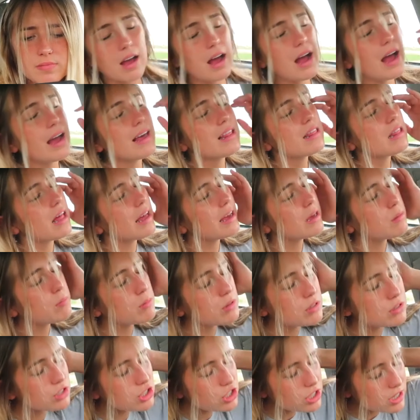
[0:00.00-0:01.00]
I like
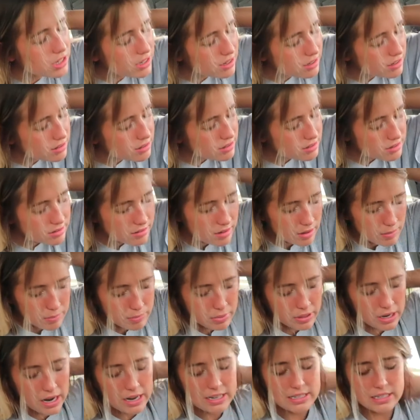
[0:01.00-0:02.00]
blue cheese,
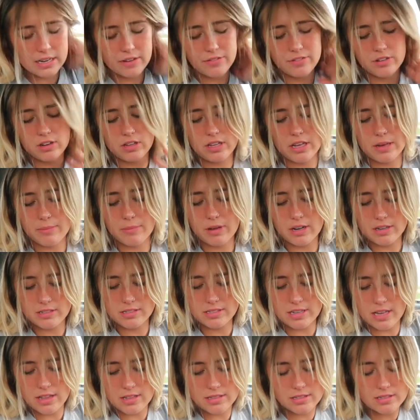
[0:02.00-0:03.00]
but I definitely am gonna
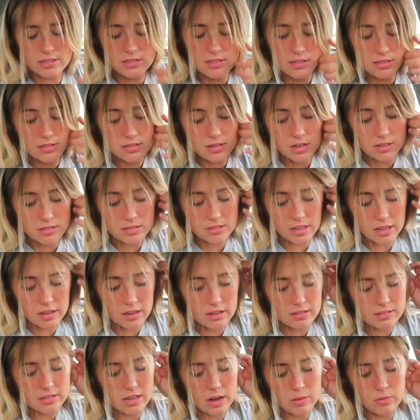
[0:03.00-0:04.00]
say this is disgusting
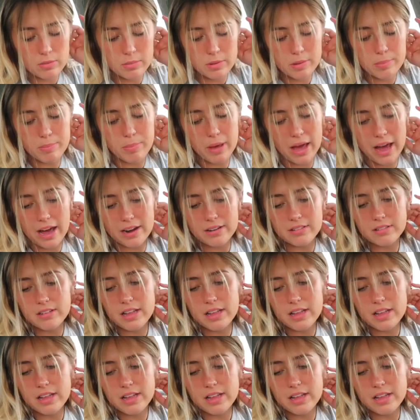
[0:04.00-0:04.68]
because that would be bad.